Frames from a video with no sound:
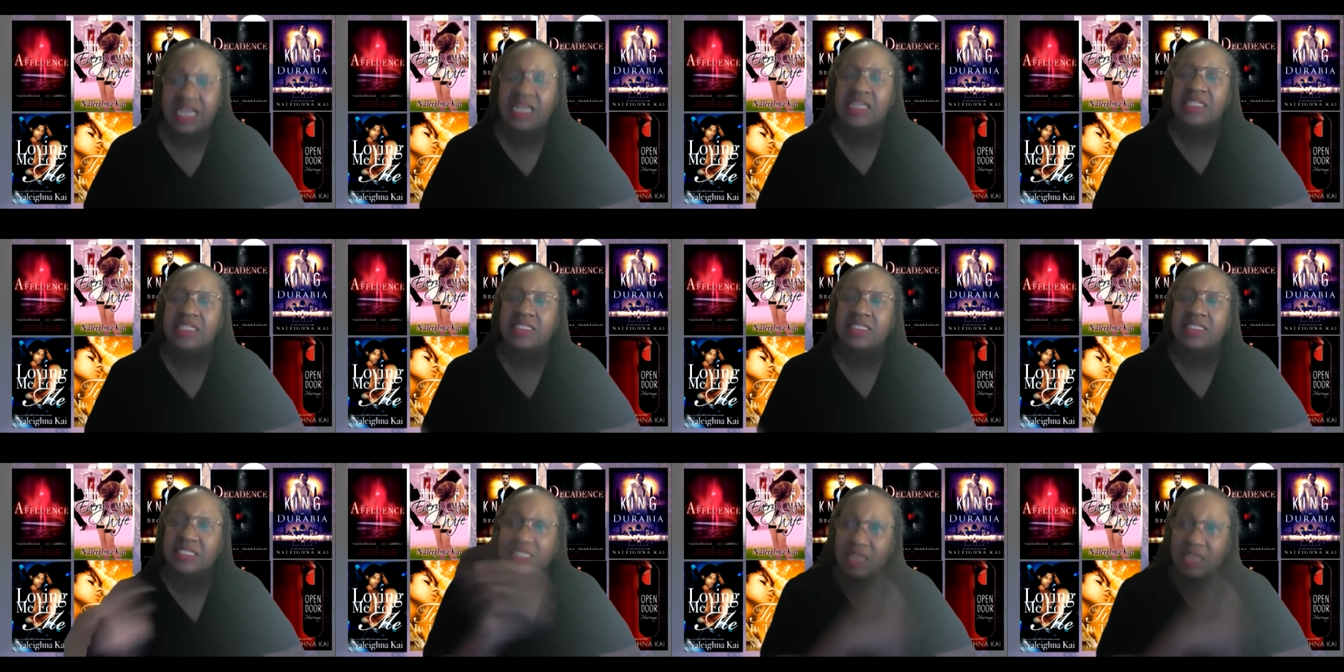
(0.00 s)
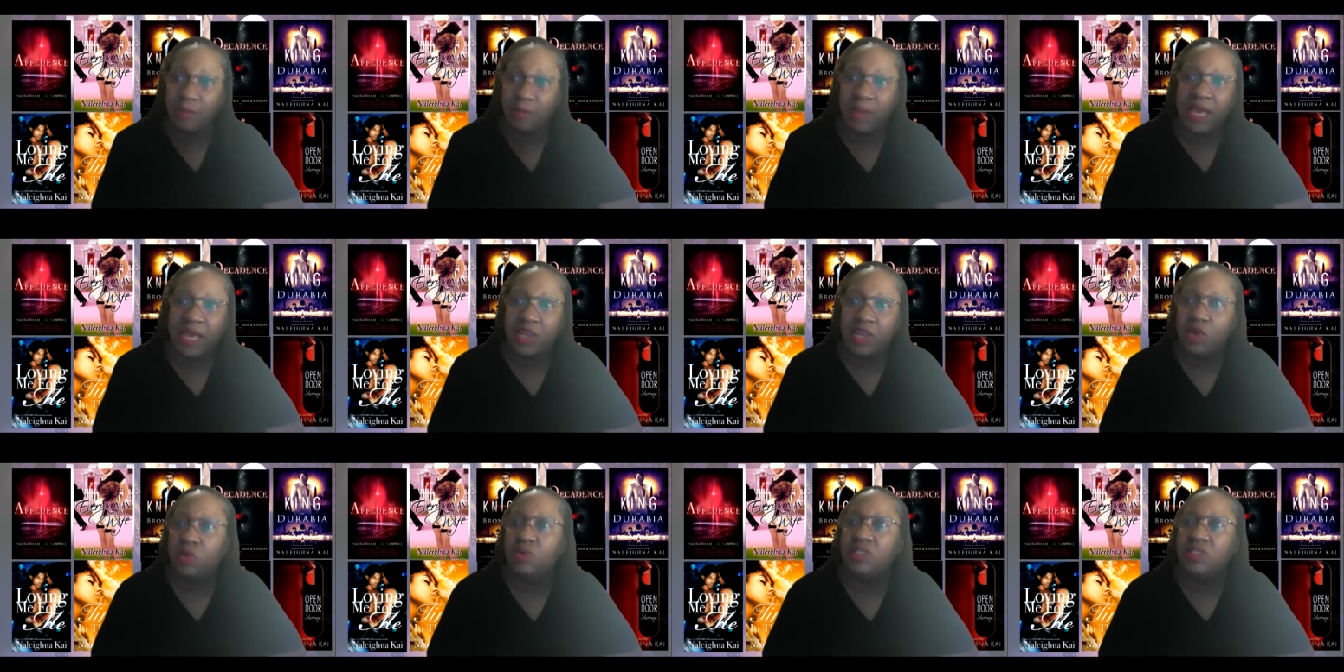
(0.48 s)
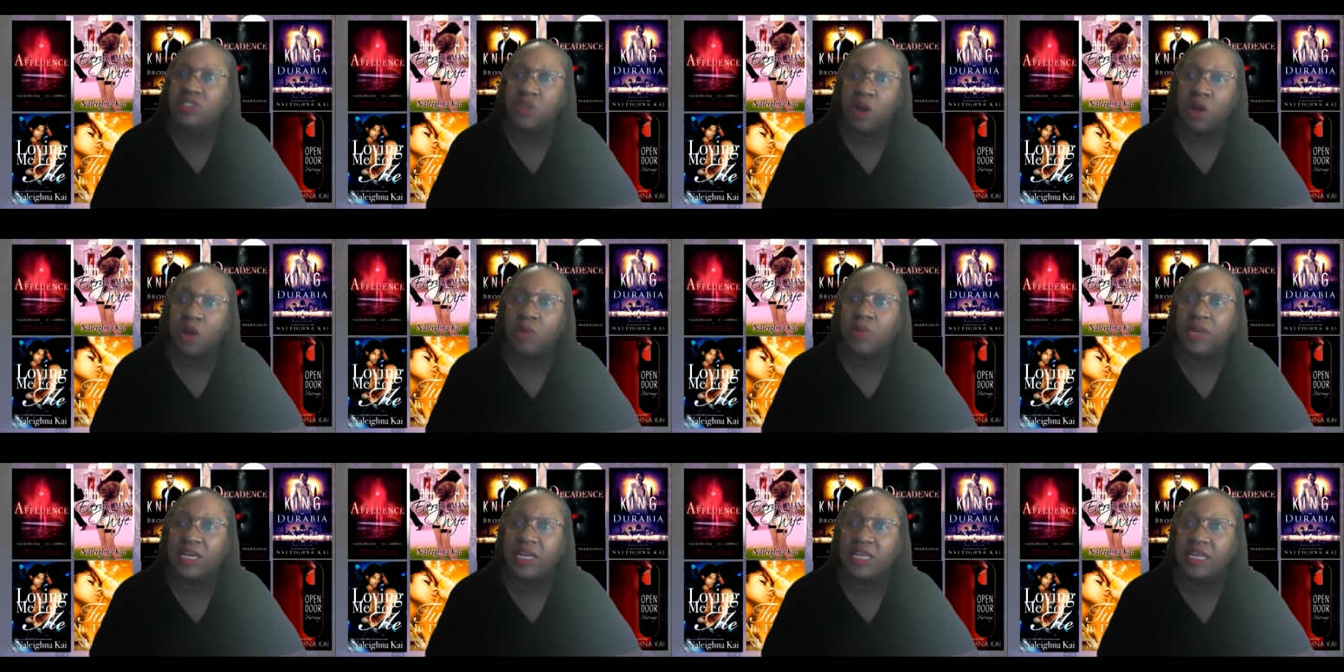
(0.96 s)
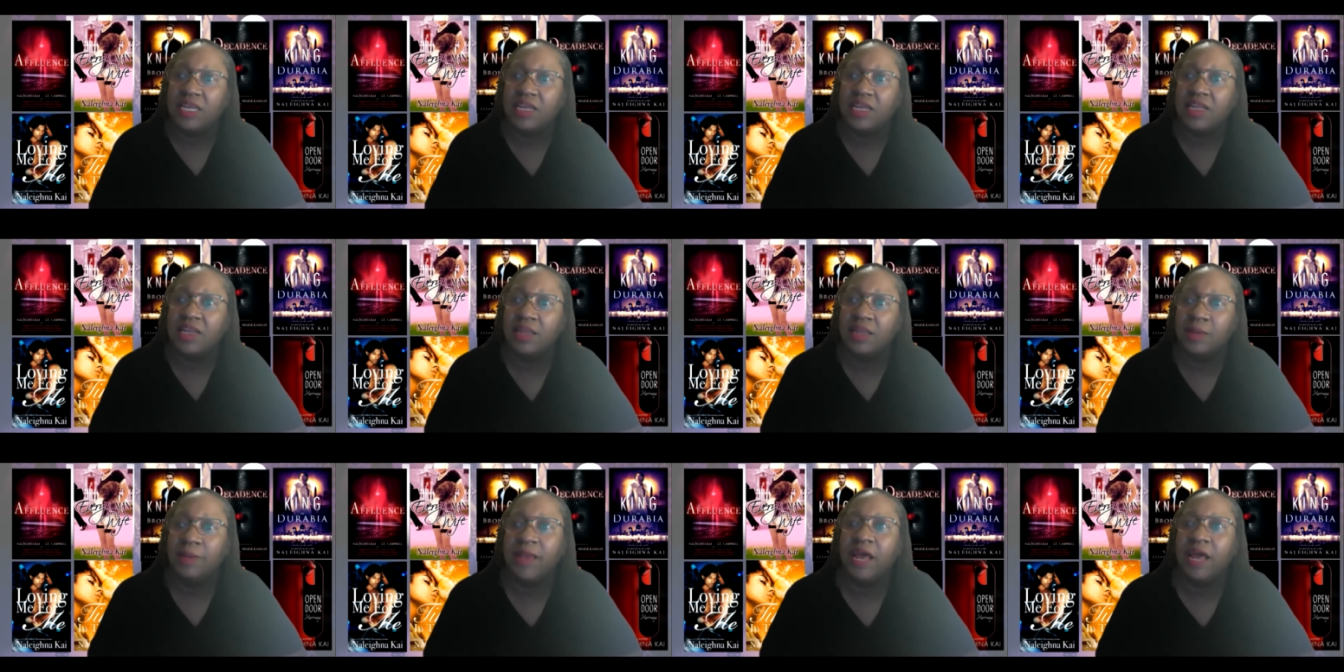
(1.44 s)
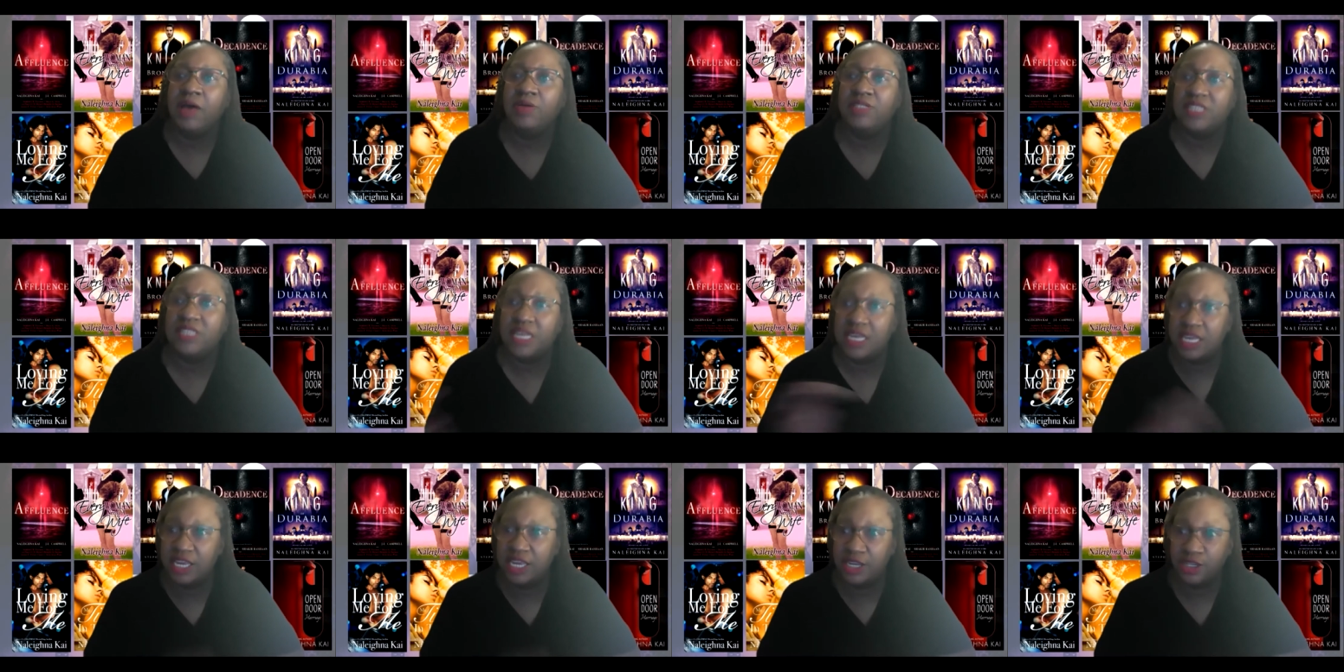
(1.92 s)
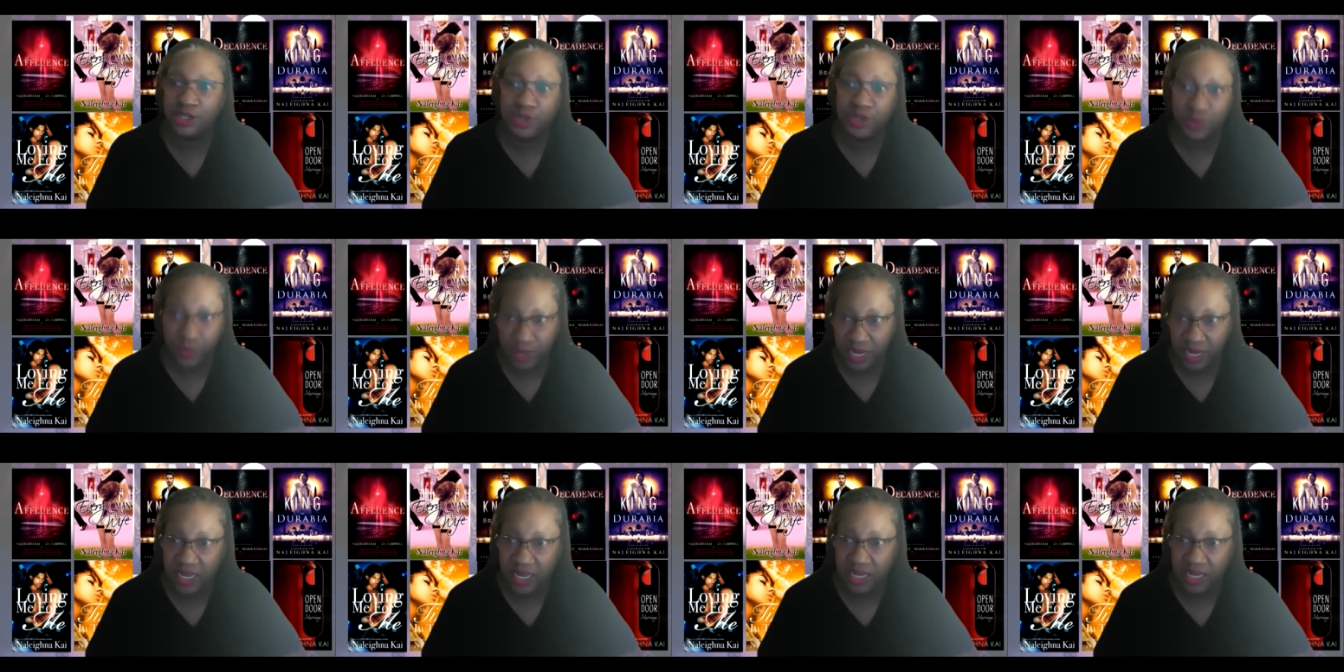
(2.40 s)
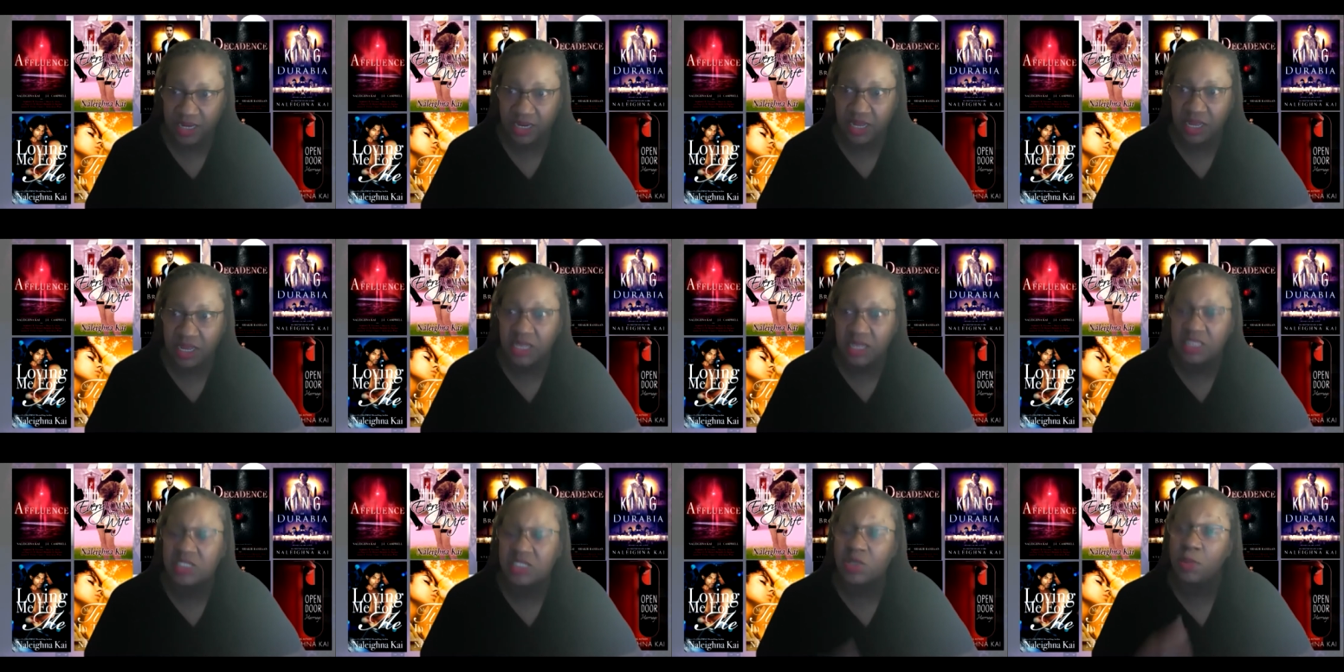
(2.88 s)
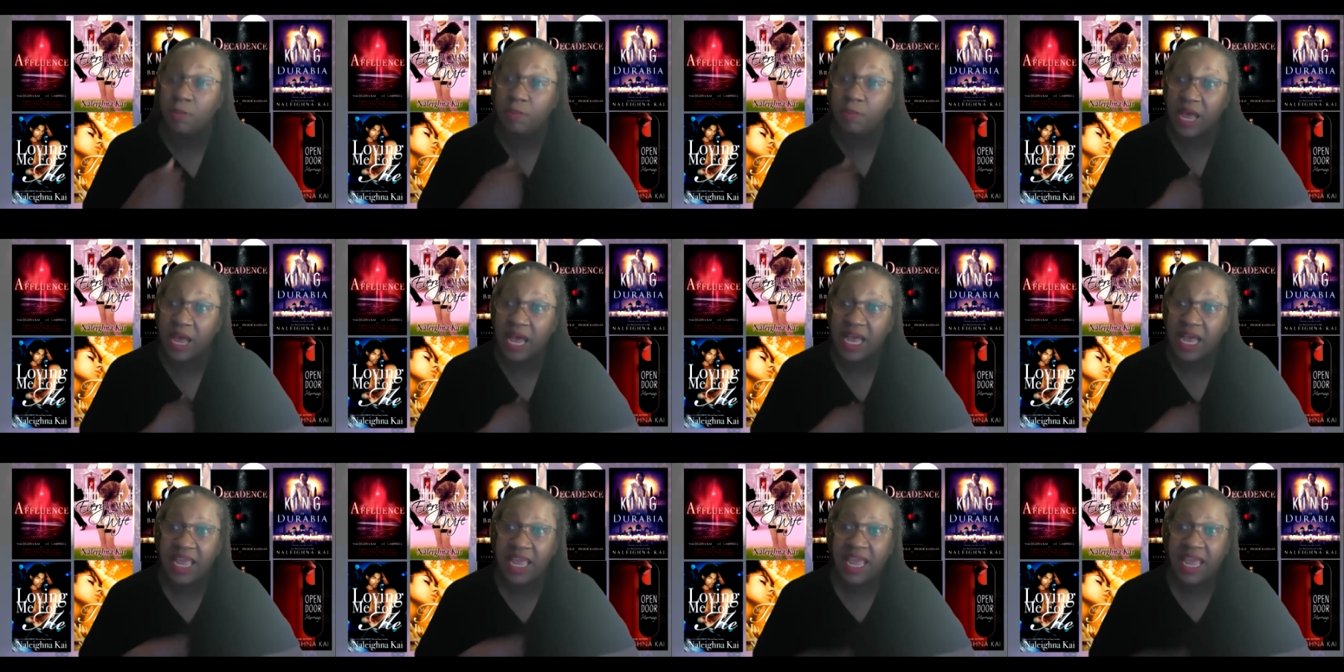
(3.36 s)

somebody who is already in clubhouse can get you in so my